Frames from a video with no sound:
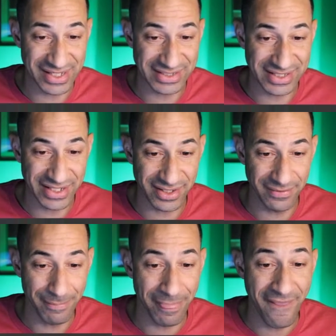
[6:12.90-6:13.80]
here,
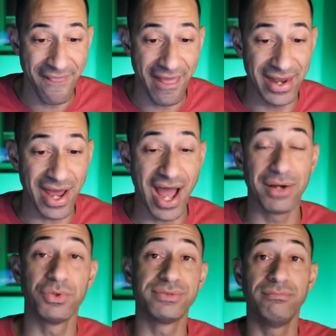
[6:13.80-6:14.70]
and I
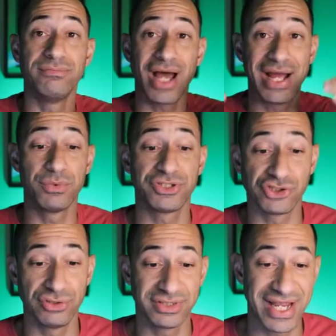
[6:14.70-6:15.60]
would
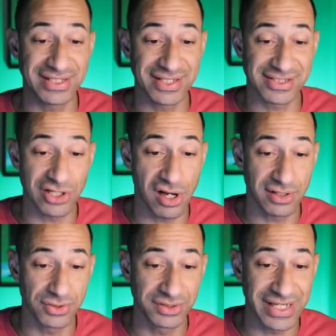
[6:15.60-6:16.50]
take this
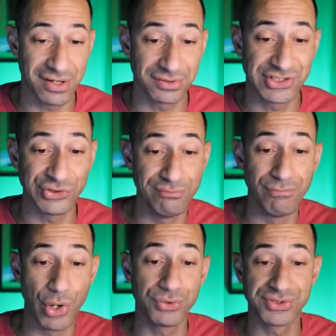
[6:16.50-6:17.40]
toggle down to
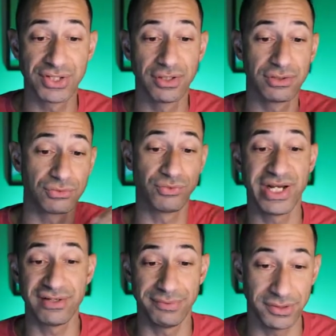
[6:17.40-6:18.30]
most
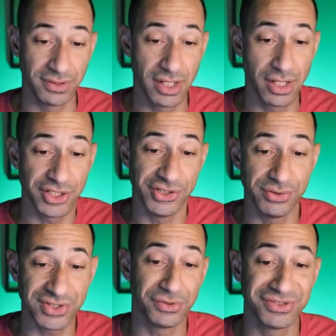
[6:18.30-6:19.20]
readable. Use
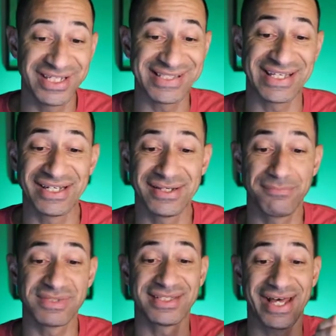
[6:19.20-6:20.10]
only
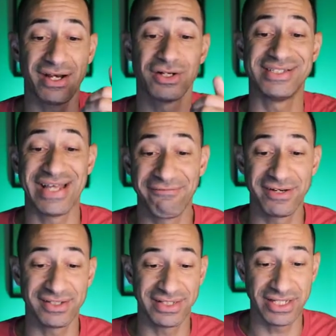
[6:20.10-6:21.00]
synonyms that are
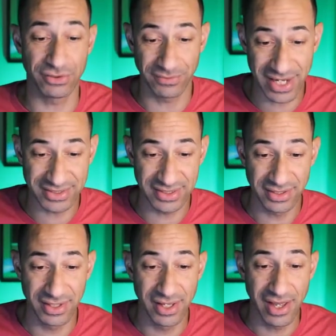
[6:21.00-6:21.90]
definitely correct,
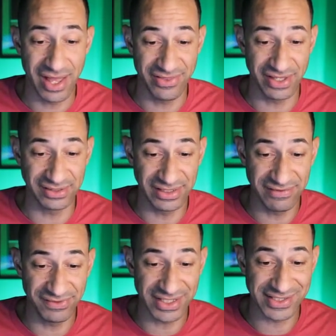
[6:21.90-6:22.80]
and then leave
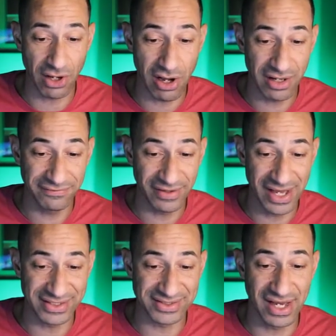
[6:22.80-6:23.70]
this off
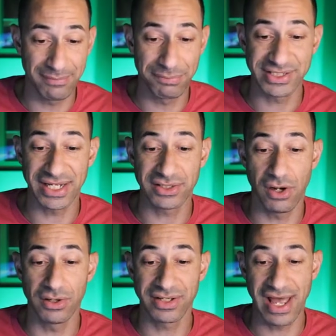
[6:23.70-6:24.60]
as protect
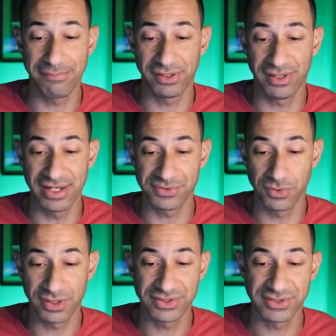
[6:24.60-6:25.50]
all capitalized
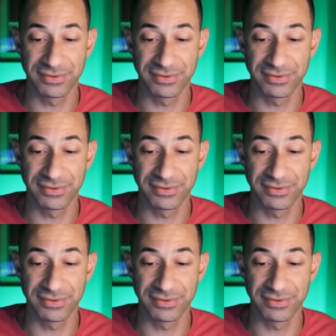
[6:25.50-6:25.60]
words.